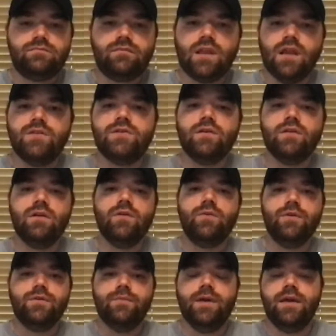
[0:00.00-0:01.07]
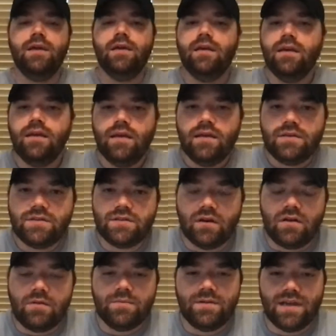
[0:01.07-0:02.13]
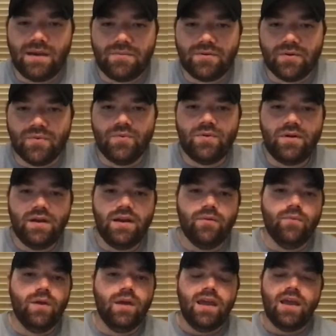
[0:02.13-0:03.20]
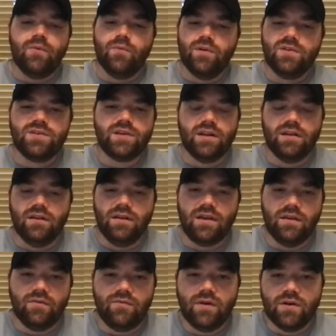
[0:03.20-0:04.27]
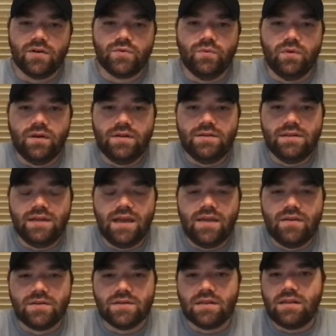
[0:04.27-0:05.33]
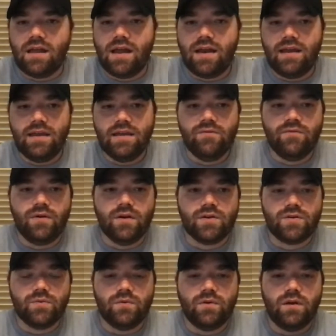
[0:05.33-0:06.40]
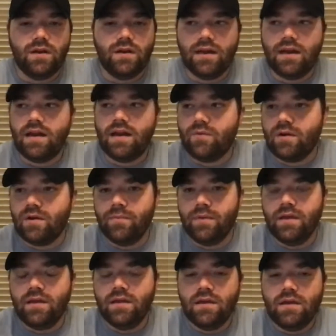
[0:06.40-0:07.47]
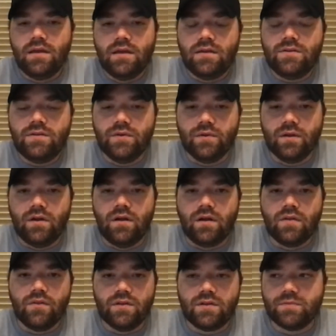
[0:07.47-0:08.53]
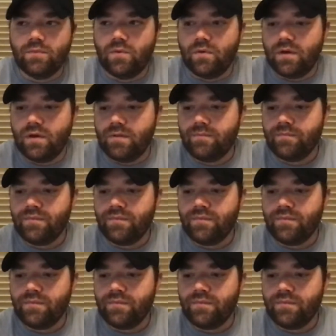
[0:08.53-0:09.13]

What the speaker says: And so look with me, Psalm chapter 1, and we're just going to look at verse 1 today. There's a lot in verse 1, and I don't want to be too long this morning,